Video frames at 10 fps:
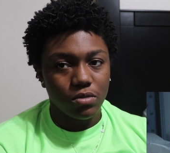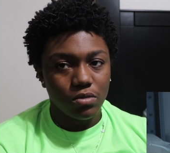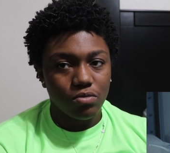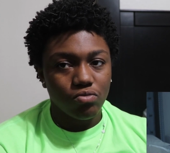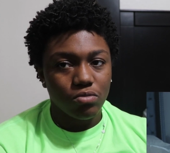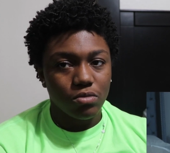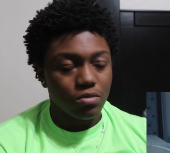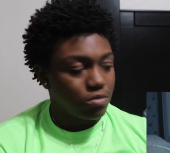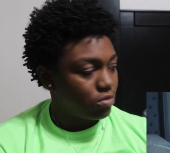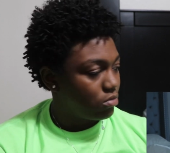
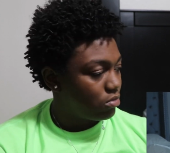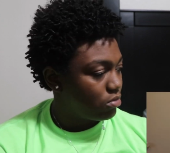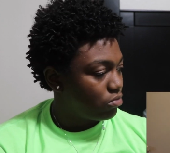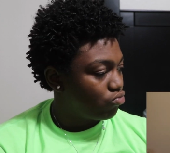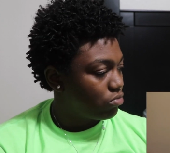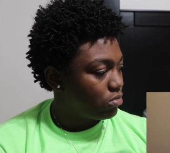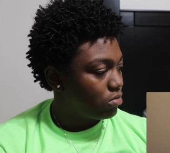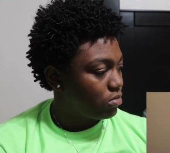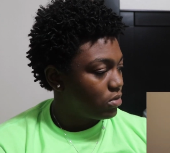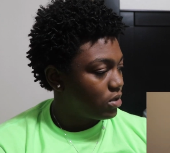
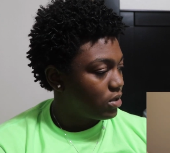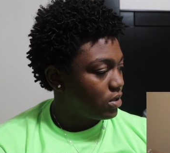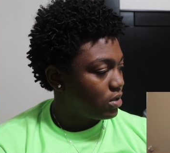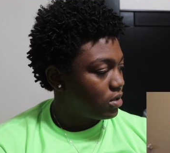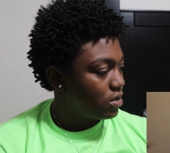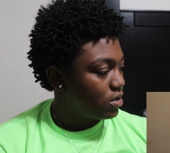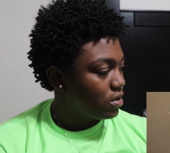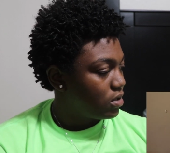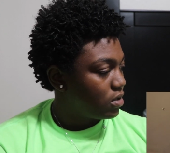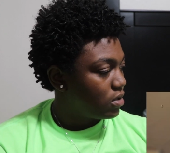
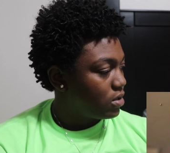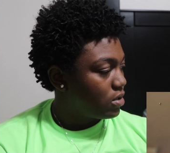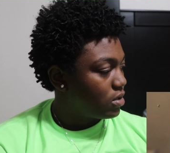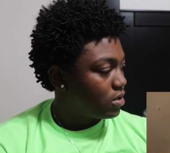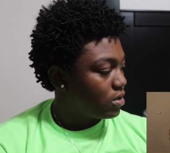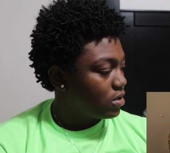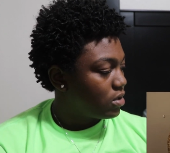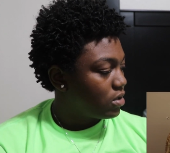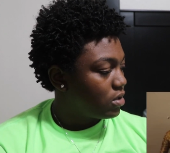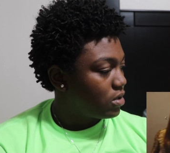
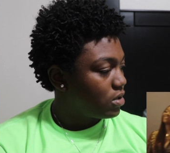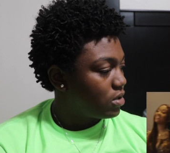(silence)